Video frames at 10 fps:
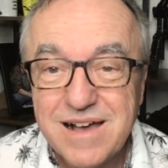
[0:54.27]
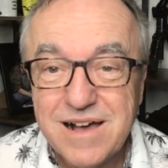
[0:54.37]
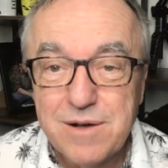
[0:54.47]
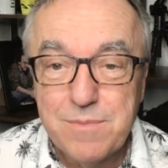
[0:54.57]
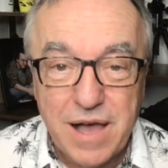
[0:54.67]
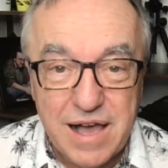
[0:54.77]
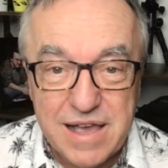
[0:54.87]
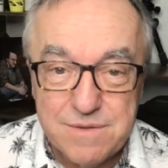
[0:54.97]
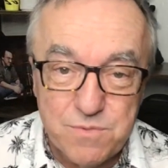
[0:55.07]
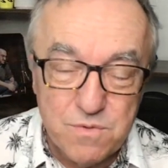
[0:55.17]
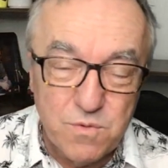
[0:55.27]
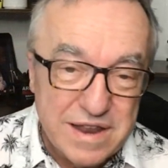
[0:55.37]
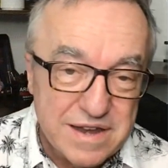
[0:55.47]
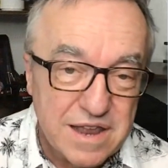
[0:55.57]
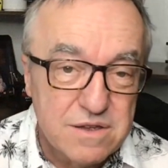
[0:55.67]
I
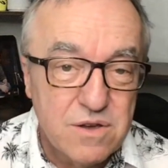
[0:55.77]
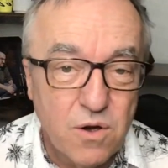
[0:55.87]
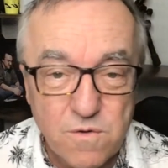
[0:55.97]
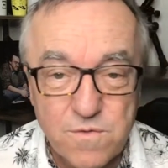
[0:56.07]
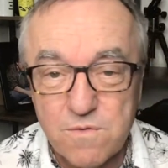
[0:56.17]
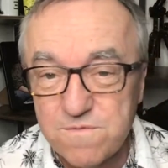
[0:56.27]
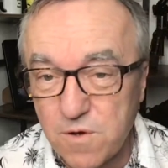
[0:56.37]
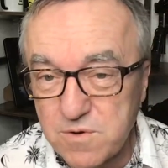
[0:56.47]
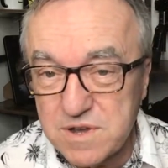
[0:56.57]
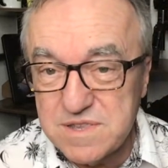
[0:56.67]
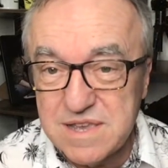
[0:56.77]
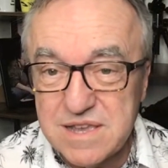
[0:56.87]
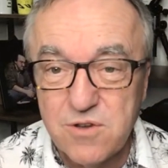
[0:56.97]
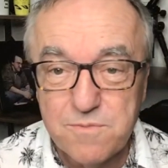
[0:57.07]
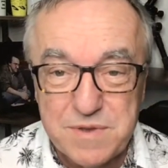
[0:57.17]
went over
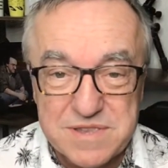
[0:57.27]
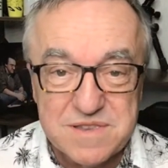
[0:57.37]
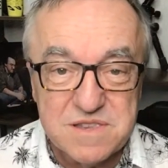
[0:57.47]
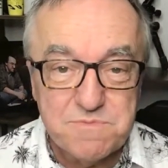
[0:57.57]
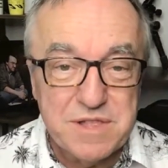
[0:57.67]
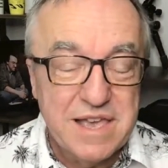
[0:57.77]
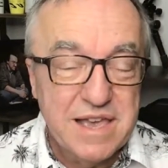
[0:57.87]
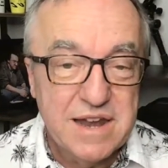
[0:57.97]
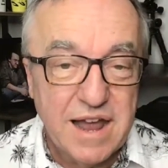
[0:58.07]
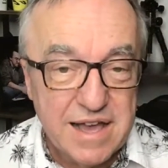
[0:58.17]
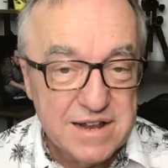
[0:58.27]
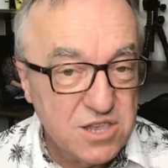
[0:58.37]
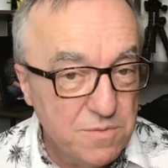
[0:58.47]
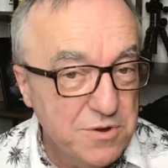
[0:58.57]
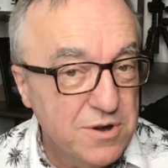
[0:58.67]
focusing your business plan on
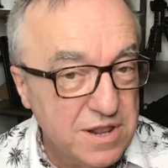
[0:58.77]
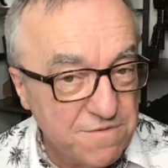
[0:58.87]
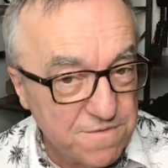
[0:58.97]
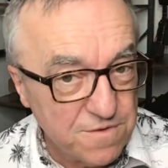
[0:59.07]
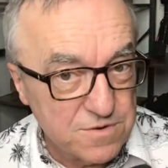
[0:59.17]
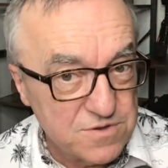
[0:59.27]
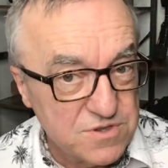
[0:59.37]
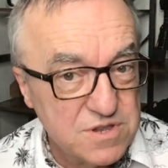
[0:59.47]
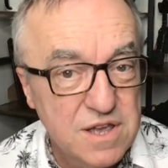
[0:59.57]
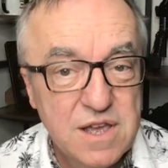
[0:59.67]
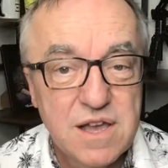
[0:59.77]
community first.